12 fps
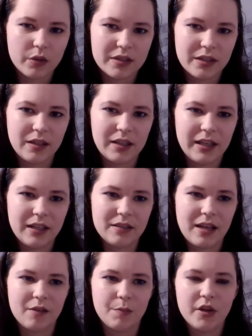What is it like
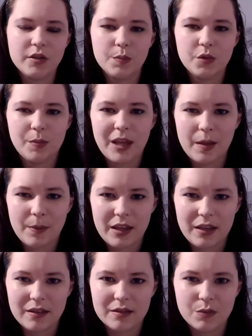to have multiple
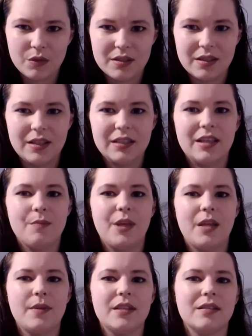babies? What is it like to have
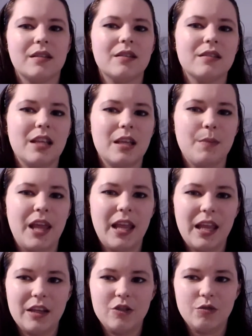babies in the same
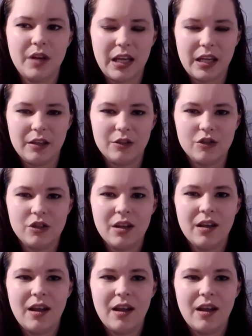age range?